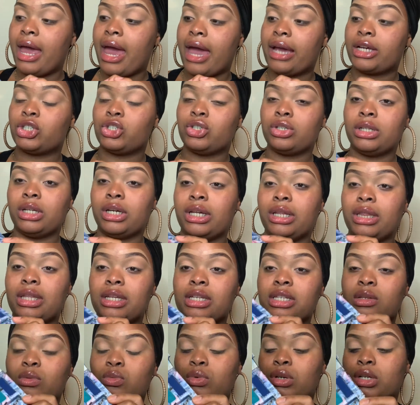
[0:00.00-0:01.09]
Actually,
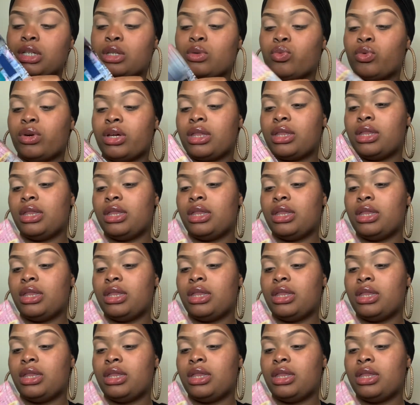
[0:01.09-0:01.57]
this was with